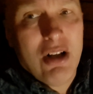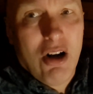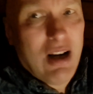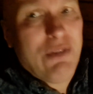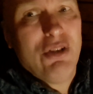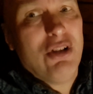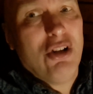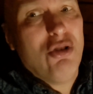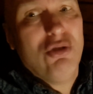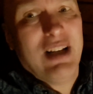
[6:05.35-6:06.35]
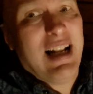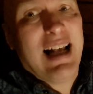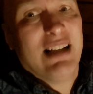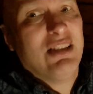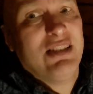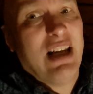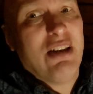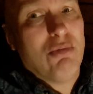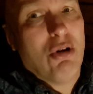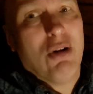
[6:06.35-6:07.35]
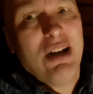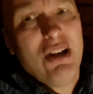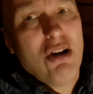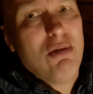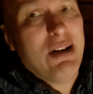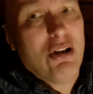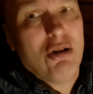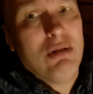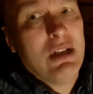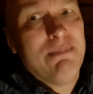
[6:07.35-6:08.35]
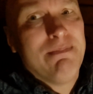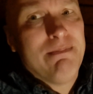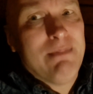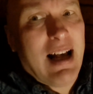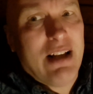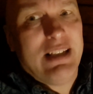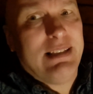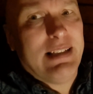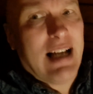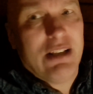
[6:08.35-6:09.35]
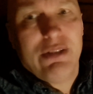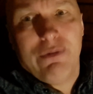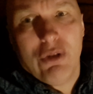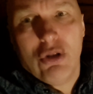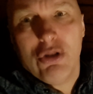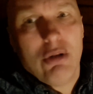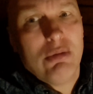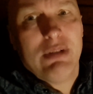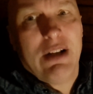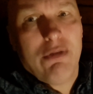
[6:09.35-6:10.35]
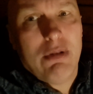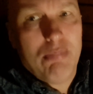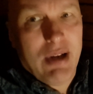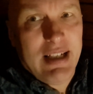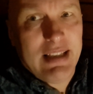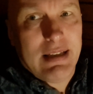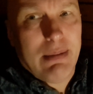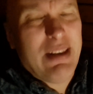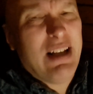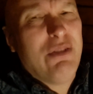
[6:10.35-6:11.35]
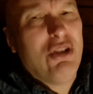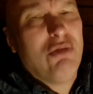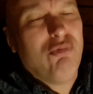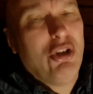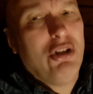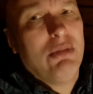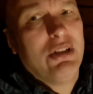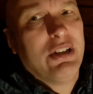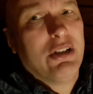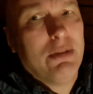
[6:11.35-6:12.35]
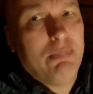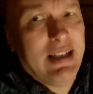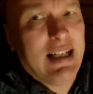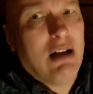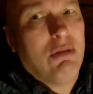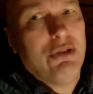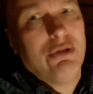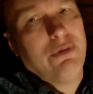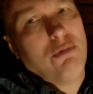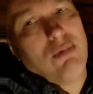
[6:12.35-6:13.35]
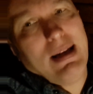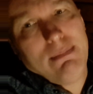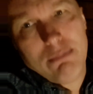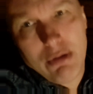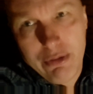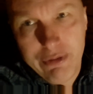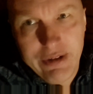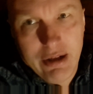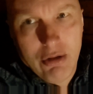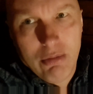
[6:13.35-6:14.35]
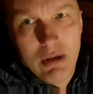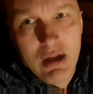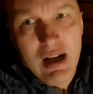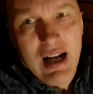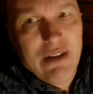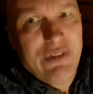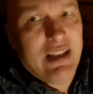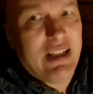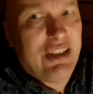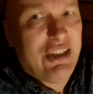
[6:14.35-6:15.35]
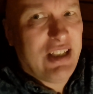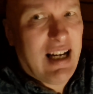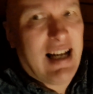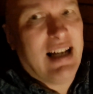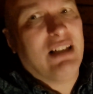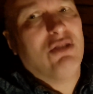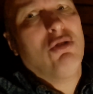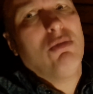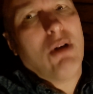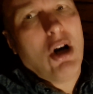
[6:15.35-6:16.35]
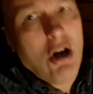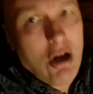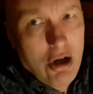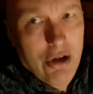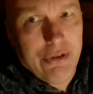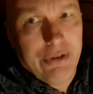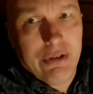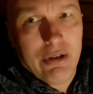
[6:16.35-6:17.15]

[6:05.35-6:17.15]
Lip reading: Or having a longer act to take the role. I know. Harrison Ford, no one would ever replace him. And then I've heard rumours they're going to bring out another Rambo film. And I'm thinking, Shy, come on.